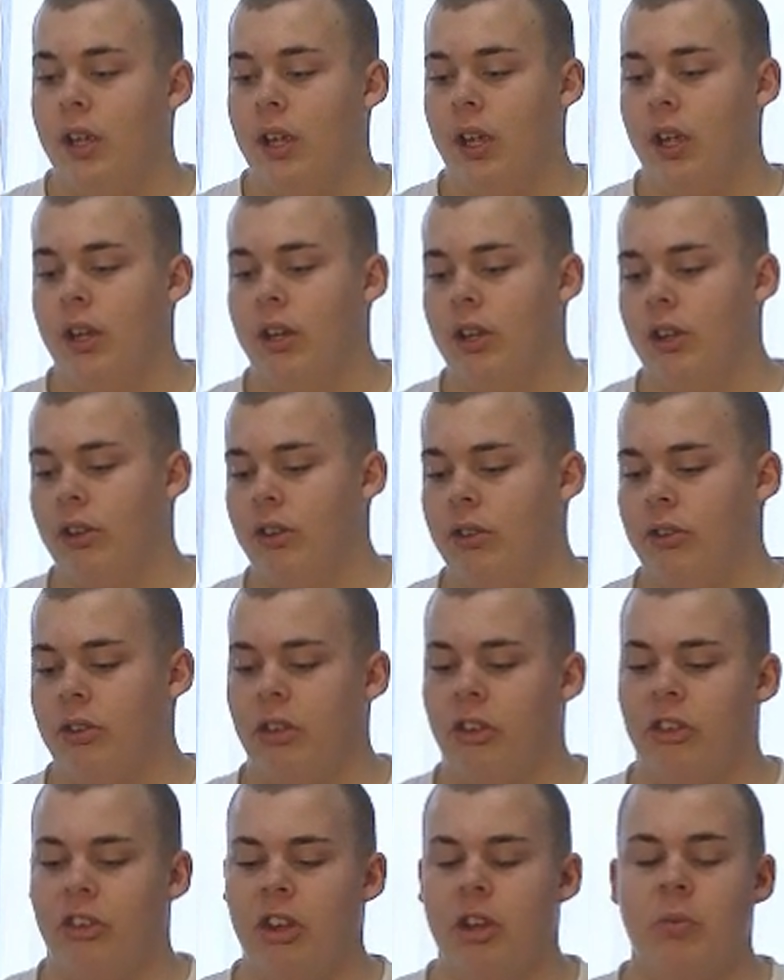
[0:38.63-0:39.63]
and to
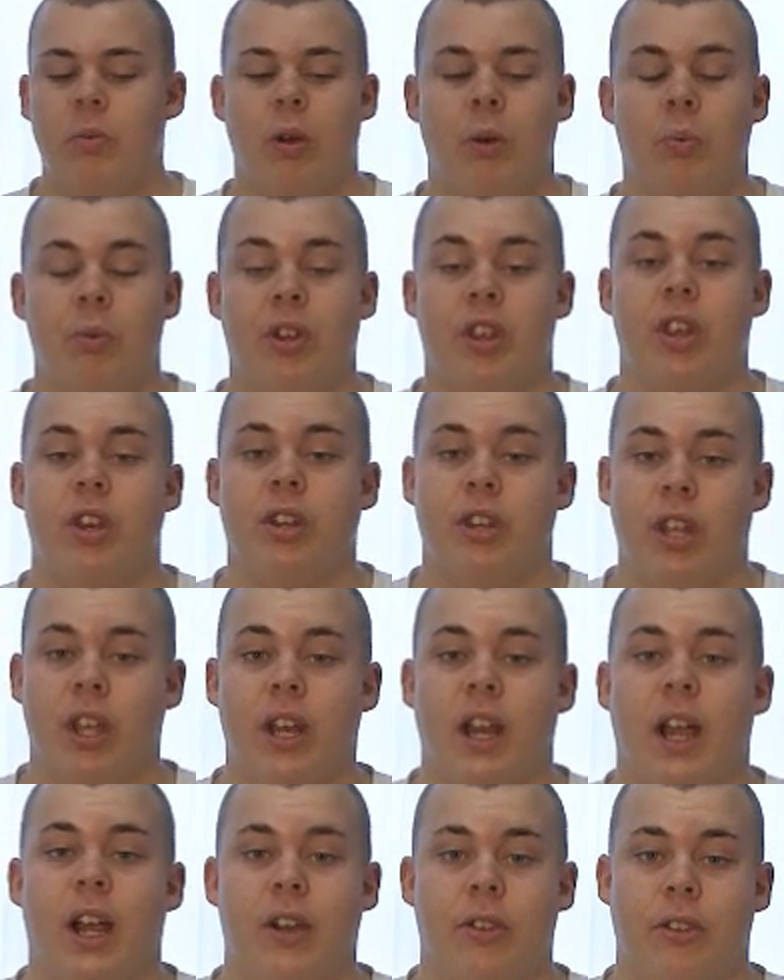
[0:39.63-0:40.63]
see what we can
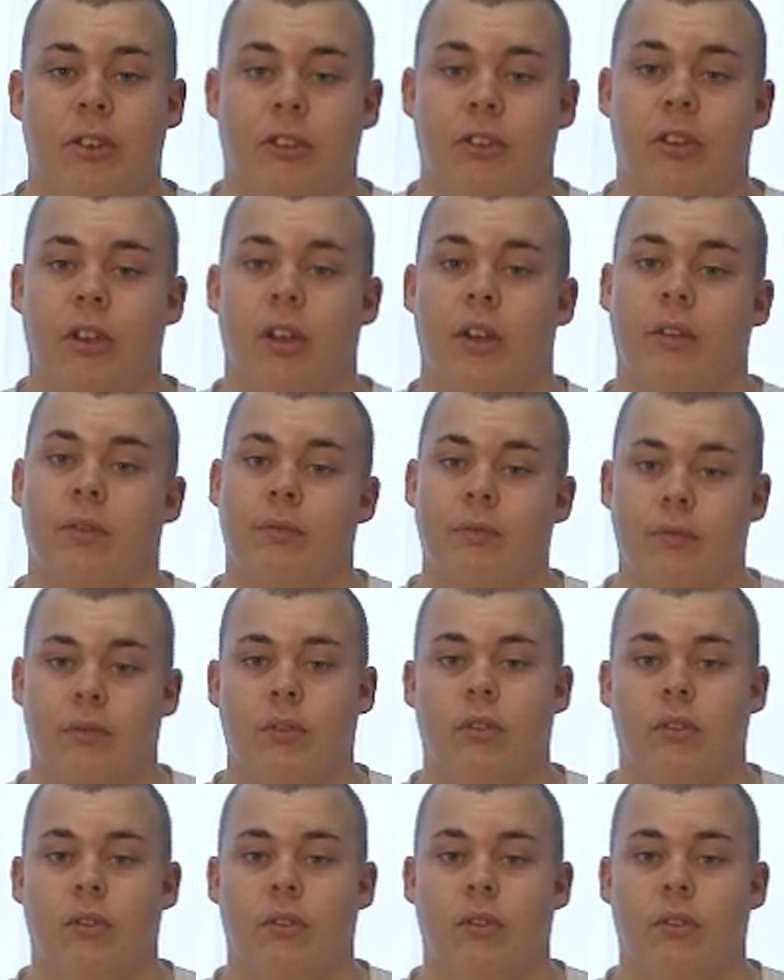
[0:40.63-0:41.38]
get out of this gun.